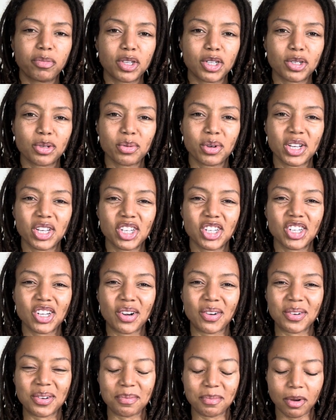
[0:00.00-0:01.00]
the switch
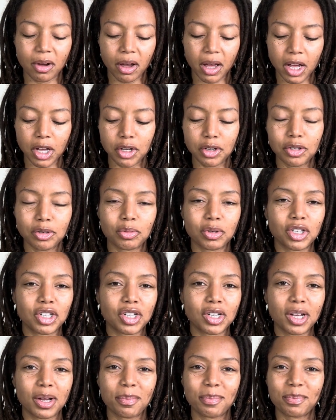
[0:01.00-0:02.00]
on them, okay? You switch
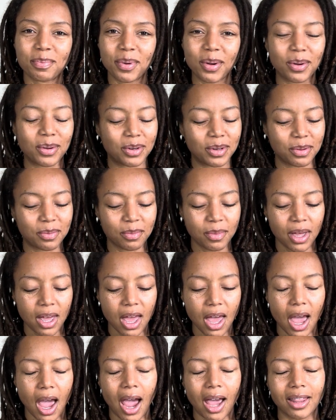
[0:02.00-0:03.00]
it up on them
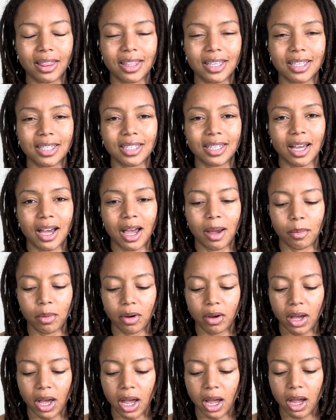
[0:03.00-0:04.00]
at this time,
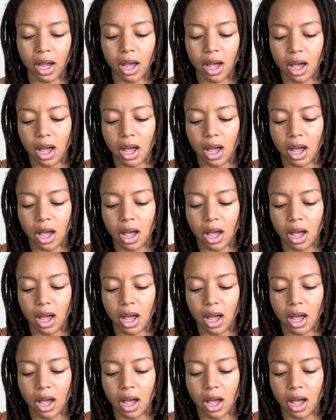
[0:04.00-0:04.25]
okay?